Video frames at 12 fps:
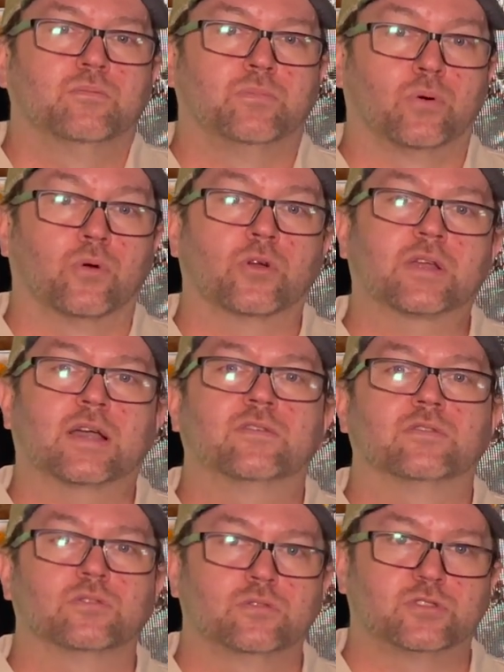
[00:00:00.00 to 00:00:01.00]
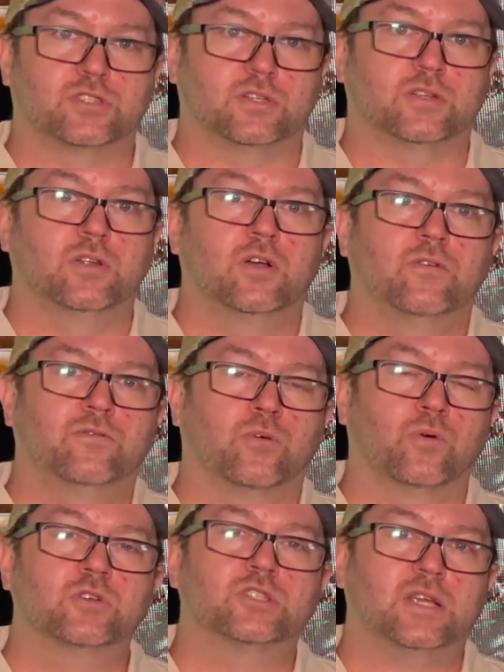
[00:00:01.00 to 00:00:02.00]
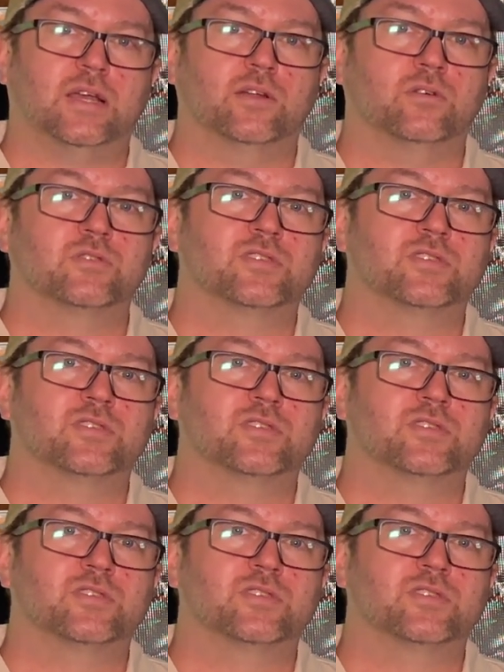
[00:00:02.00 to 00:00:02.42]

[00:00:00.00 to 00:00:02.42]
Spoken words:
Borg Evolution 4-channel